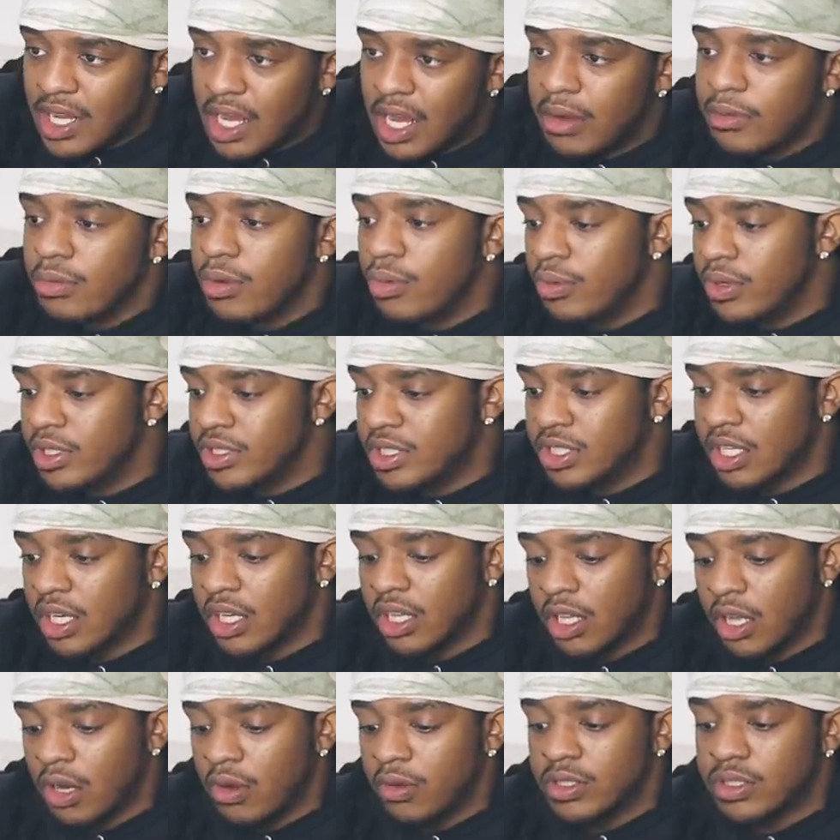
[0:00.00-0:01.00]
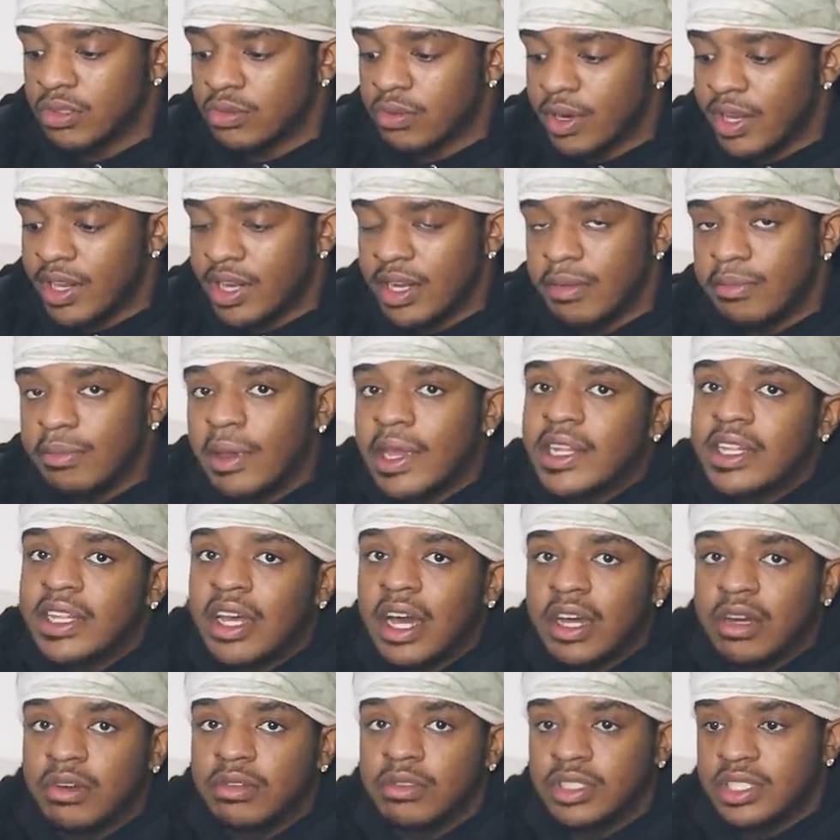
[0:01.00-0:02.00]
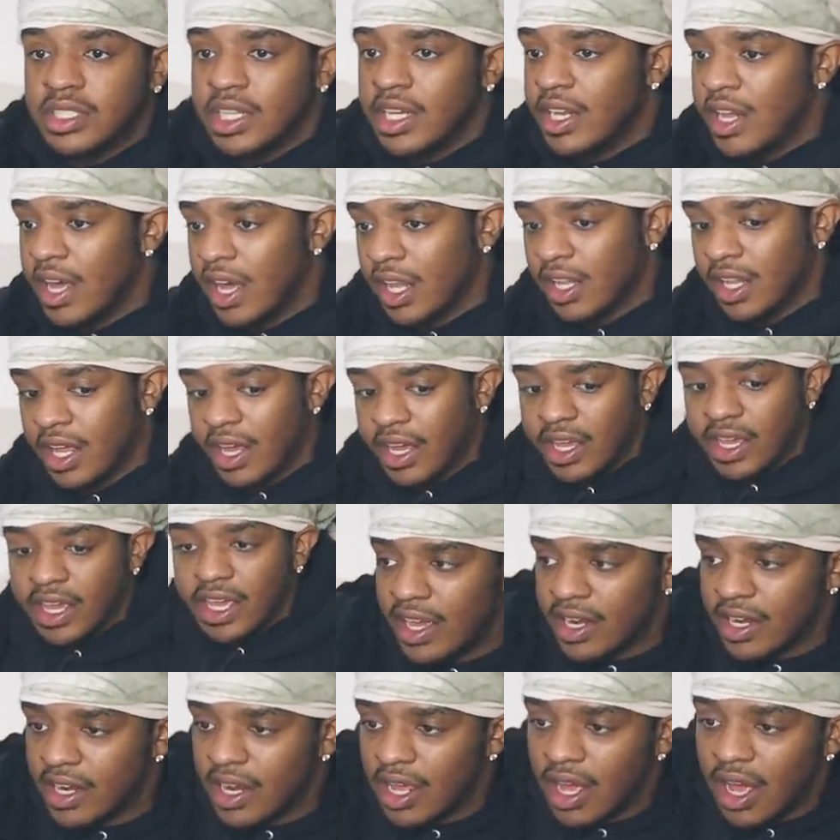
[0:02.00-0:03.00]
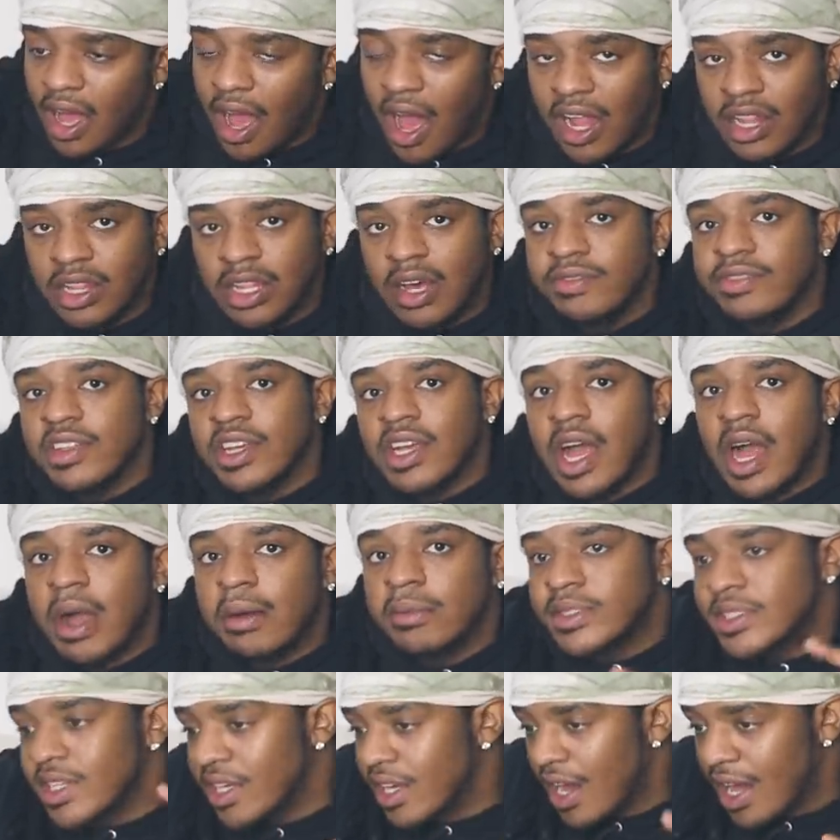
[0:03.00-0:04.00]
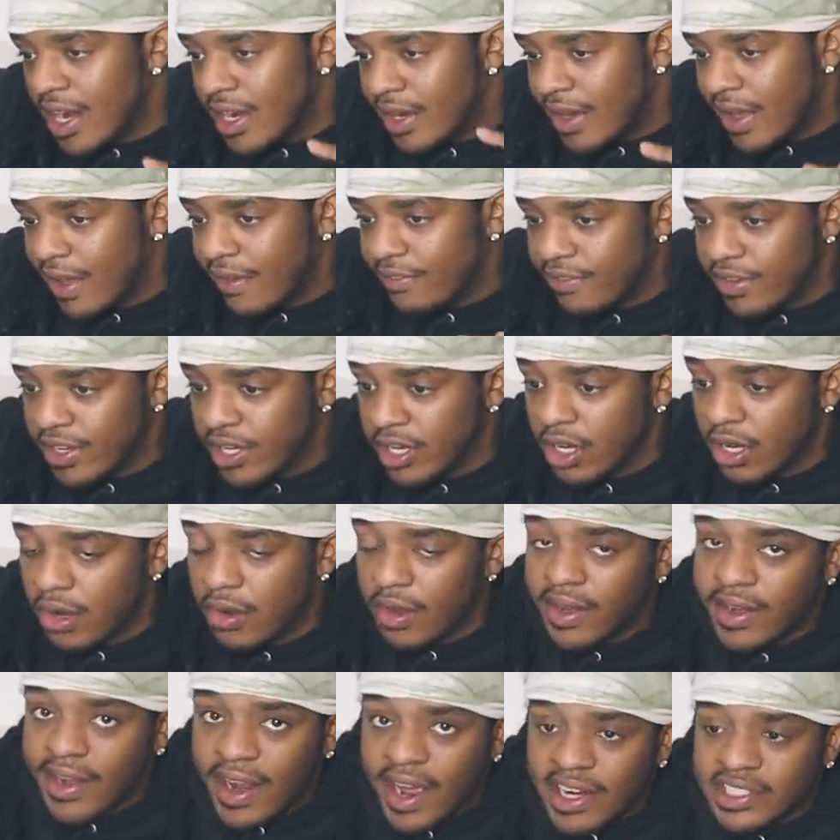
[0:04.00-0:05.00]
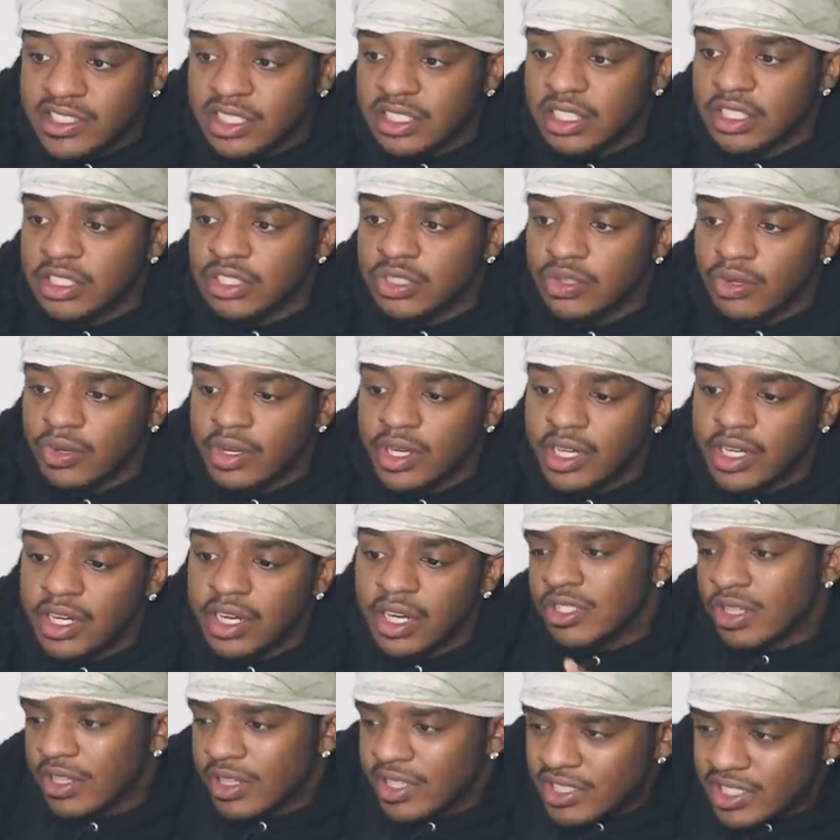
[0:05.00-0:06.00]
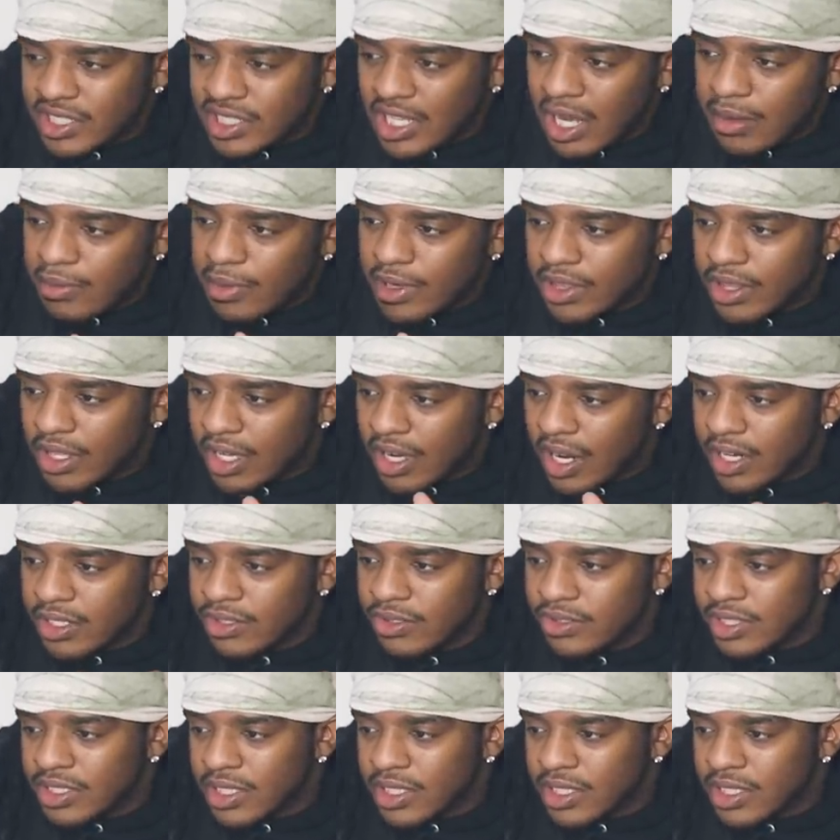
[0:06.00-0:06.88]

time we went to the lowest rated McDonald's in LA, and I love the comments I got in that video, and I actually enjoyed it. So this time I thought I'd do